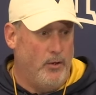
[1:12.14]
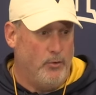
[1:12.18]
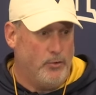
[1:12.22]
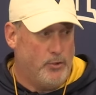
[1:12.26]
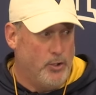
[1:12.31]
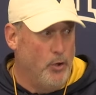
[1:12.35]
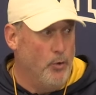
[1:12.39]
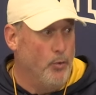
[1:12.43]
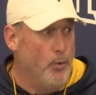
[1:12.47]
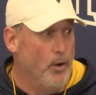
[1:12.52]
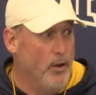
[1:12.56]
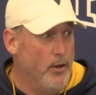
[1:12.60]

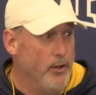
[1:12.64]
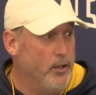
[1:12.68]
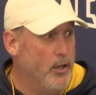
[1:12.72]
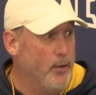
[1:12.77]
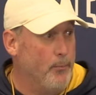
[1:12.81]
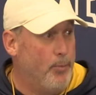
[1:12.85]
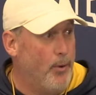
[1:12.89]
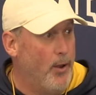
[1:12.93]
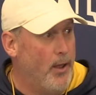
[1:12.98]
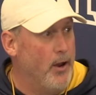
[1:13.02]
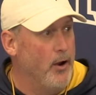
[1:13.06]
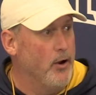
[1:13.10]
two really
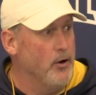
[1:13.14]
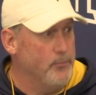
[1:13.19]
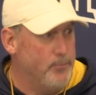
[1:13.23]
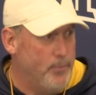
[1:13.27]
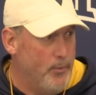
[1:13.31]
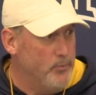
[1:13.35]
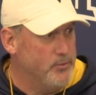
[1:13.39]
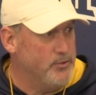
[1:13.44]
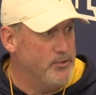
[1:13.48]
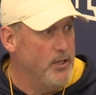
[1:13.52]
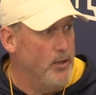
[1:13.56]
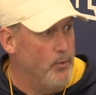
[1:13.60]
good players,
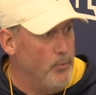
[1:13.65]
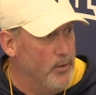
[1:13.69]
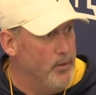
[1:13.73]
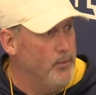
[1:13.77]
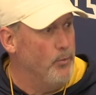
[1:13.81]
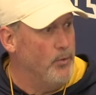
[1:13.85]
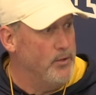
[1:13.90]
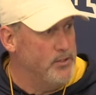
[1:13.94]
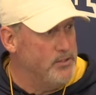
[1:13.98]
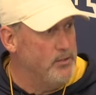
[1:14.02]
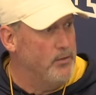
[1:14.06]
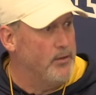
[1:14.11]
but
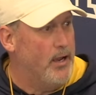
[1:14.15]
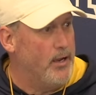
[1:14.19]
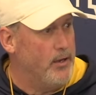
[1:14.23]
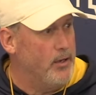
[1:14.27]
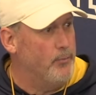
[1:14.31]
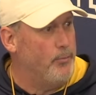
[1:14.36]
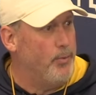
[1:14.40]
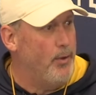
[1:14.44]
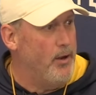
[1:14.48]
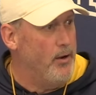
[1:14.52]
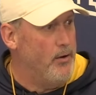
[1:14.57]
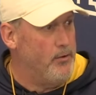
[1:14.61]
we still got
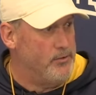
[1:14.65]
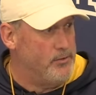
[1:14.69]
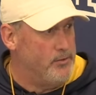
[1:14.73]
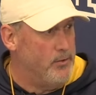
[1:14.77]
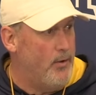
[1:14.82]
good players.